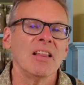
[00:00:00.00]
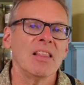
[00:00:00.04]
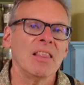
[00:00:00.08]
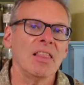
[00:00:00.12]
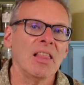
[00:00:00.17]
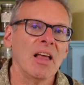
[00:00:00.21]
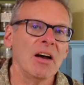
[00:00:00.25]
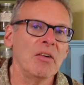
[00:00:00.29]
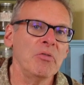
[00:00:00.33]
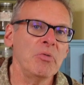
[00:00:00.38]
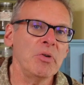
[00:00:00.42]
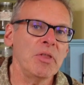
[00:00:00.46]

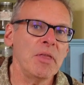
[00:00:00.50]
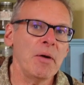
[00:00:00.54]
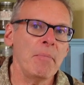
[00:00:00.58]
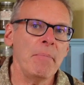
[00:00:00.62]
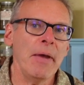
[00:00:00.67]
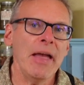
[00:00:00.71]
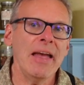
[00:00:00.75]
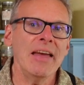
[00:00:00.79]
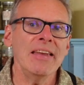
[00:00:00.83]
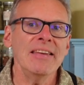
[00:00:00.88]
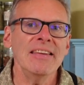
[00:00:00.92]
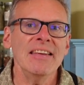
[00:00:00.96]
love with
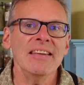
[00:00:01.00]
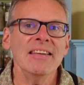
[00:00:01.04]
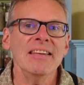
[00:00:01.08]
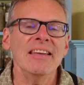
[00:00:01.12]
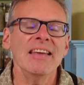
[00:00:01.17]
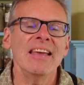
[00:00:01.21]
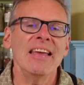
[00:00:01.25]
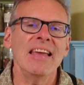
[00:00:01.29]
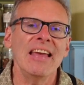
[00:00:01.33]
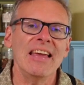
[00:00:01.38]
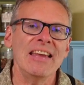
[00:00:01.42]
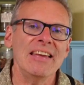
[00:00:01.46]
abandon,
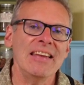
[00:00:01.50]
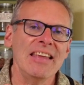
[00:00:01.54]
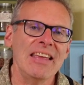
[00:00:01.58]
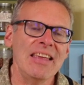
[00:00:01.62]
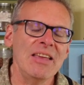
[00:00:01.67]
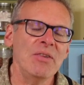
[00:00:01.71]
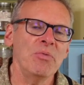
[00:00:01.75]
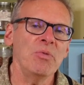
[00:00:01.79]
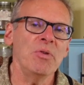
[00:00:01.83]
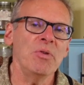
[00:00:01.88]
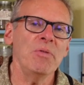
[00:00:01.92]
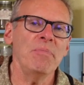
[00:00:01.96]
and
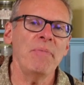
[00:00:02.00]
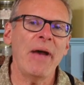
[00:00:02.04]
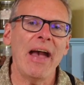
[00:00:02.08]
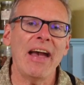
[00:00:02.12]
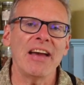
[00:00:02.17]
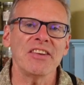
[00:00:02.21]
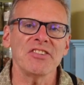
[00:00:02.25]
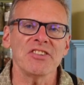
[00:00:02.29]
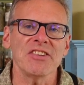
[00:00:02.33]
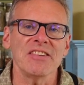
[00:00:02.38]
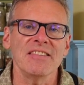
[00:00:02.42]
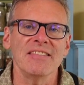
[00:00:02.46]
eat with
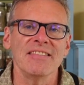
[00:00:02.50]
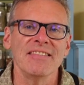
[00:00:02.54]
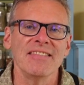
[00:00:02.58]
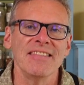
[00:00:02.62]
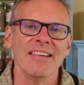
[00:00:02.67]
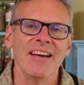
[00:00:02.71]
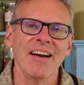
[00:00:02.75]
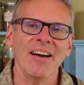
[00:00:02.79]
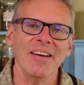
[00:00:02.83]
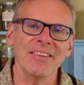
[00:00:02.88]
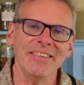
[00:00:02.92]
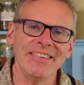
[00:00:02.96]
passion.
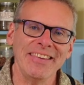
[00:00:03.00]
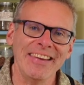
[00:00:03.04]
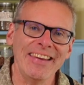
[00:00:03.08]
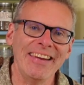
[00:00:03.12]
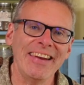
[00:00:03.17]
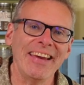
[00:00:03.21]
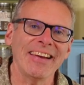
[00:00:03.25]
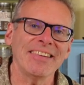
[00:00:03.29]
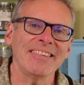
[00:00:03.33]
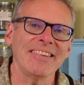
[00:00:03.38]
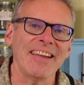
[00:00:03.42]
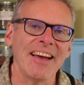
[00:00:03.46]
I'll see you
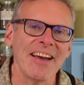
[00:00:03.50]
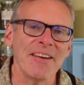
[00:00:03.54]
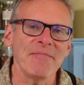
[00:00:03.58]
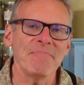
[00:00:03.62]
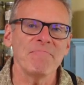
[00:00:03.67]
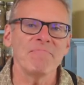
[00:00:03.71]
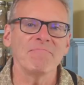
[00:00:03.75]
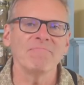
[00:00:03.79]
next time.